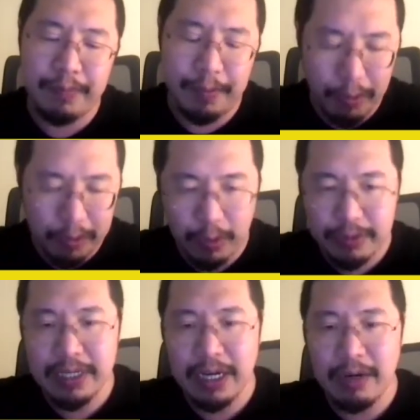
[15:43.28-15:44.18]
book the
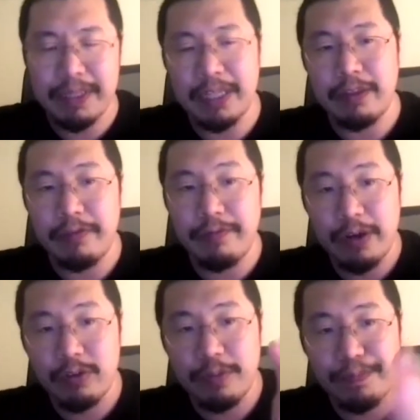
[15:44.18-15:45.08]
hotel, but then
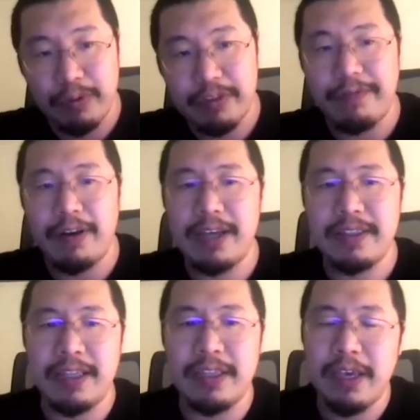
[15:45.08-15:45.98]
fail to book the flight,
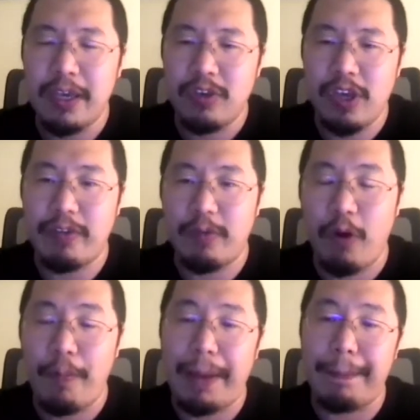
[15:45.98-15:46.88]
then you have to
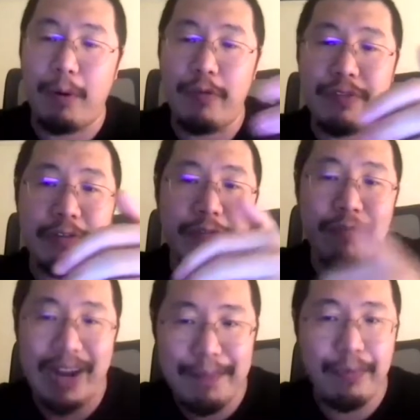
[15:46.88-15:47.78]
roll back both the
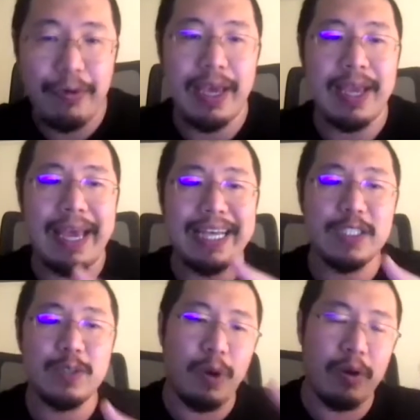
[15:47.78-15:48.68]
flight booking
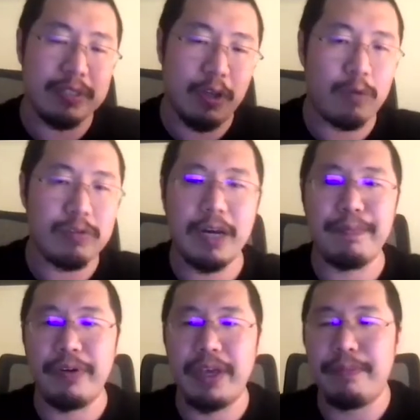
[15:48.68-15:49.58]
as well as the hotel
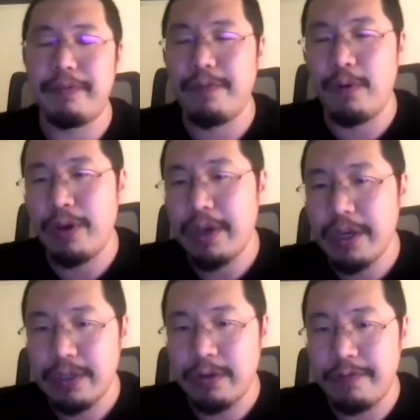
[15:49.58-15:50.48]
booking before
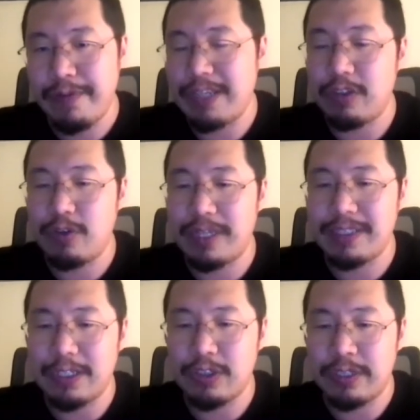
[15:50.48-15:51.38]
you finish the
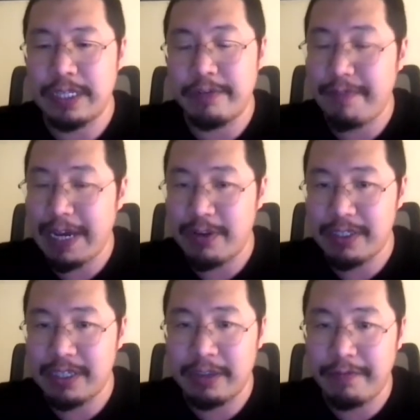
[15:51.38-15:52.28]
transaction in
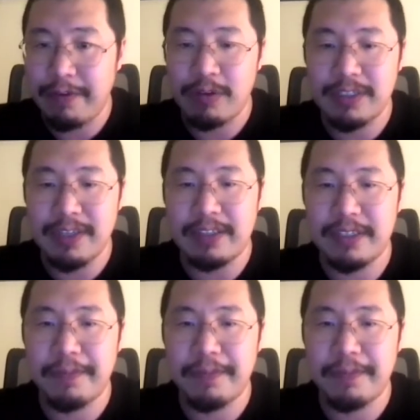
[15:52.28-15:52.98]
the failed state.